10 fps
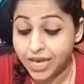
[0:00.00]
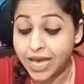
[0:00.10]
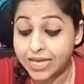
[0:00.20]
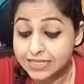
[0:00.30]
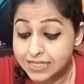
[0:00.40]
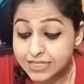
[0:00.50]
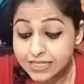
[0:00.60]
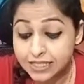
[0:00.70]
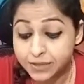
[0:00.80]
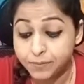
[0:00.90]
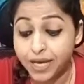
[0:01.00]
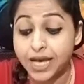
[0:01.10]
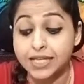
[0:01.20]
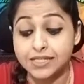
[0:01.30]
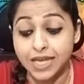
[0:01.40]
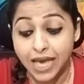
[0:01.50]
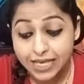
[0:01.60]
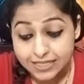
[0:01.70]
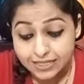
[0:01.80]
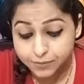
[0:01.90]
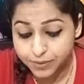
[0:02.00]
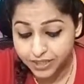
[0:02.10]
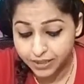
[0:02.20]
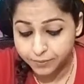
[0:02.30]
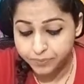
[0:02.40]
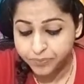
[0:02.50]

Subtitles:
as they sleep and as they play.